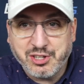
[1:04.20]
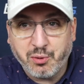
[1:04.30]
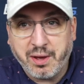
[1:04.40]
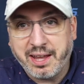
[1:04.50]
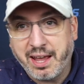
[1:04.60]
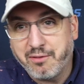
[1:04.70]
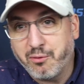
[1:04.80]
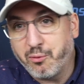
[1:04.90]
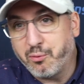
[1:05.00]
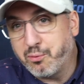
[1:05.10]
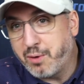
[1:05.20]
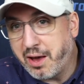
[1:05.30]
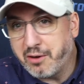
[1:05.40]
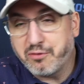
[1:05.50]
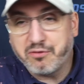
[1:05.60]
and so I get
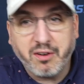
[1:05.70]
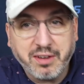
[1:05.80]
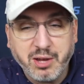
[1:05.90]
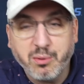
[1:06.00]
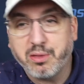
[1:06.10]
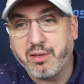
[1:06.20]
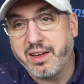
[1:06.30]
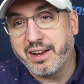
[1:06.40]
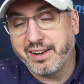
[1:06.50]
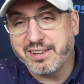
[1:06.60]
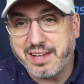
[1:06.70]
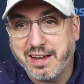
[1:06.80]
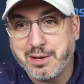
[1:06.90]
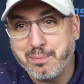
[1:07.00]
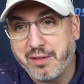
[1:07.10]
kind of funky with it and I
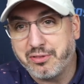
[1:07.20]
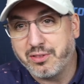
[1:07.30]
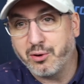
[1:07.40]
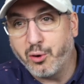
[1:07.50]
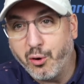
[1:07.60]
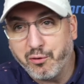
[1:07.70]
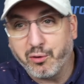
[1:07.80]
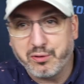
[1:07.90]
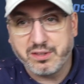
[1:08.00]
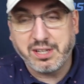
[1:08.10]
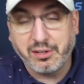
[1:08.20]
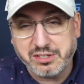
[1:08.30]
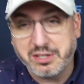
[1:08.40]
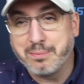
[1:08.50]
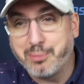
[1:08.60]
decide to bet the over for the
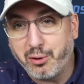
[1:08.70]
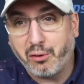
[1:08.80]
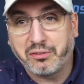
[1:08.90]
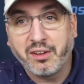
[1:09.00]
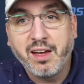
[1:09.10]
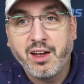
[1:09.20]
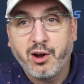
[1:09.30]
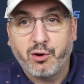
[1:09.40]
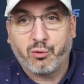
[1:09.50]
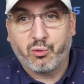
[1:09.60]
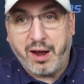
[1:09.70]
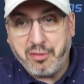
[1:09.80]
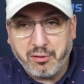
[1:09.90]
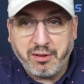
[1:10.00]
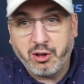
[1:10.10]
Celtics and the Bulls
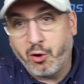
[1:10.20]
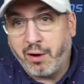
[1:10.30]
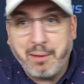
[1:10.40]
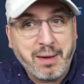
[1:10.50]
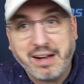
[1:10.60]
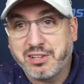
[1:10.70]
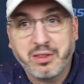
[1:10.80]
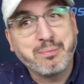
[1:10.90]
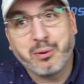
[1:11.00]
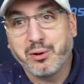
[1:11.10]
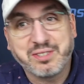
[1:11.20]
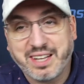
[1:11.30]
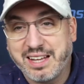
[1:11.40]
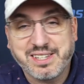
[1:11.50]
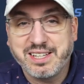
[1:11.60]
rather than go right back to the Bulls
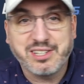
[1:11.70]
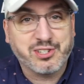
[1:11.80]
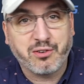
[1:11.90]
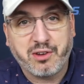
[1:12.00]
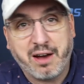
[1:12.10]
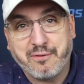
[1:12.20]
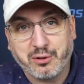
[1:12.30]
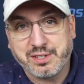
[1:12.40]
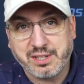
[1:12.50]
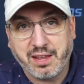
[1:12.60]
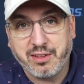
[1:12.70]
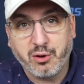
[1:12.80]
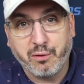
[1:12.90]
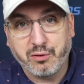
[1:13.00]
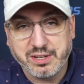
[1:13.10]
against the Eastern Conference, and
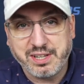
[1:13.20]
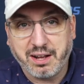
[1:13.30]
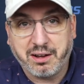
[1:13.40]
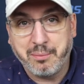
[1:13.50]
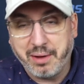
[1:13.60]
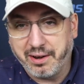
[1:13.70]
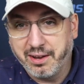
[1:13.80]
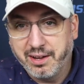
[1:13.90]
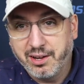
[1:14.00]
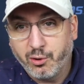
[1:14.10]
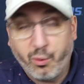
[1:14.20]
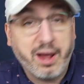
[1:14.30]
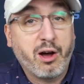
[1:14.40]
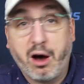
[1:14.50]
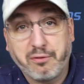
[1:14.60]
the over does not come in.
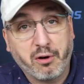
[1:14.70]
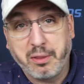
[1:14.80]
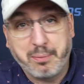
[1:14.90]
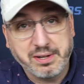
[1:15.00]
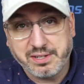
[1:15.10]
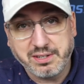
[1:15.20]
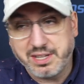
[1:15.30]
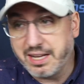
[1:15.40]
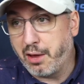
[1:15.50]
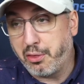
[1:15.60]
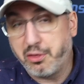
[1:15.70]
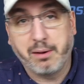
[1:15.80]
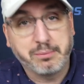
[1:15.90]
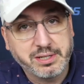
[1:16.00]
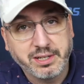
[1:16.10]
Way off on the Pistons. They got
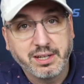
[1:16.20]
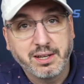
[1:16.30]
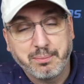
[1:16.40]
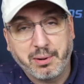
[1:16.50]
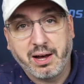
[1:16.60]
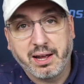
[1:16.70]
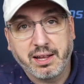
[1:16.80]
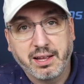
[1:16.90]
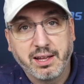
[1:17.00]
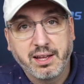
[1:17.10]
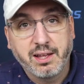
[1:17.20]
thumped by